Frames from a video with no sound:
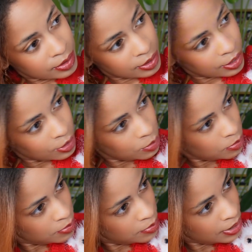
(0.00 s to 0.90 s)
And you
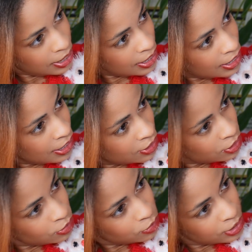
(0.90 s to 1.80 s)
may have
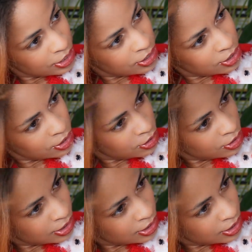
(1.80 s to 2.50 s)
to re-curl